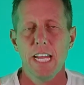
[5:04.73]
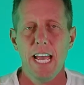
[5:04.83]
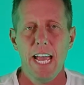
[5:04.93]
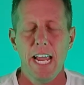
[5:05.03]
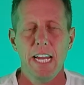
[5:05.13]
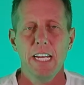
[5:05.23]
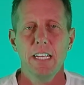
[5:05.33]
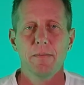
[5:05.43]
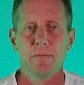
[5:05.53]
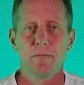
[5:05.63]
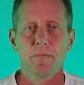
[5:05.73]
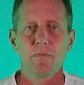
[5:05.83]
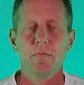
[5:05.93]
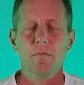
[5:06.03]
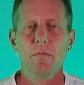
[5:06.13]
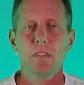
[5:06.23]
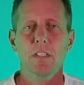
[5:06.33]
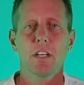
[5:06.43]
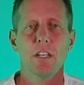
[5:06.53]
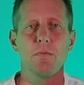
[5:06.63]
A,
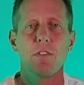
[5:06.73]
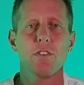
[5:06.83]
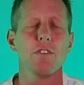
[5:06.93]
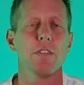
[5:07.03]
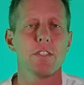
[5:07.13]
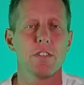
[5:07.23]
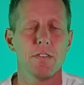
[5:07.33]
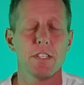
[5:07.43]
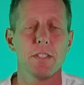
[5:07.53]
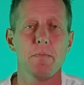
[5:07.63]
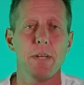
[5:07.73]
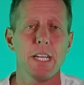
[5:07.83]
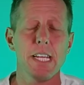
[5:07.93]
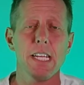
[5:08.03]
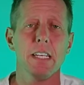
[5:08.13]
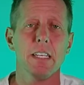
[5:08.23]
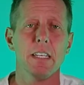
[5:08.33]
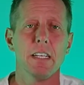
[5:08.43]
customers that are doing services B,